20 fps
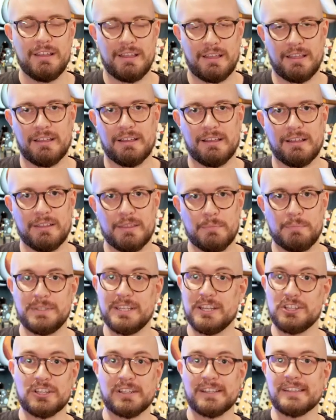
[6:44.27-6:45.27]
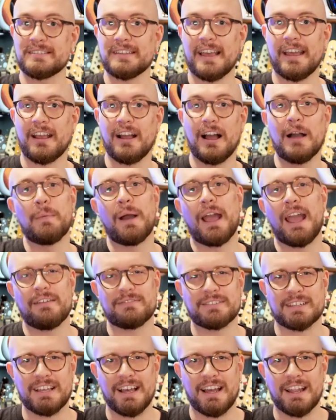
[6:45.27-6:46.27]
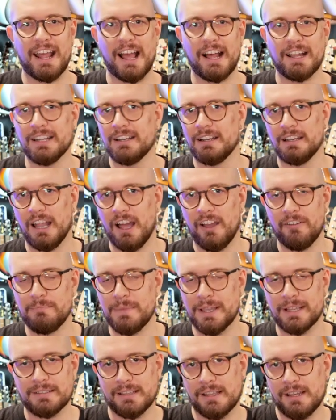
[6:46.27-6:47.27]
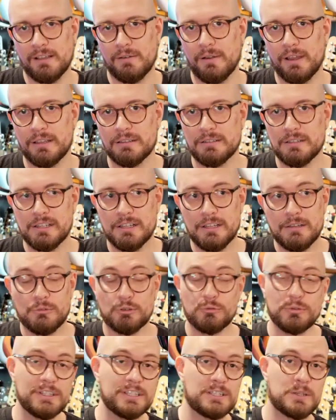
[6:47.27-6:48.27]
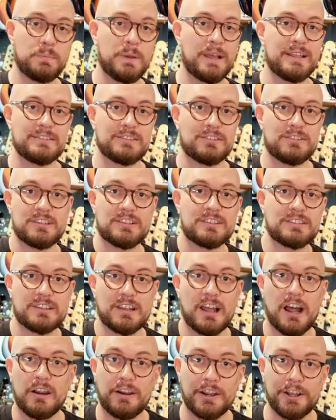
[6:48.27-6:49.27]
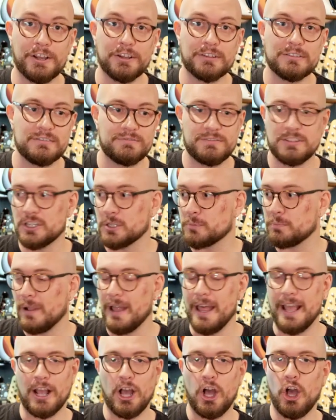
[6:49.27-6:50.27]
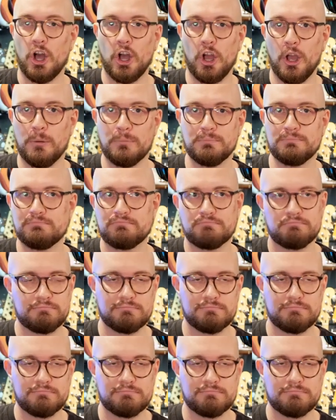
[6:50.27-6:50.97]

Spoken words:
The potentially sound guy might have to cut out in a live mix anyway. It really depends on your scenario. If you're just playing at home,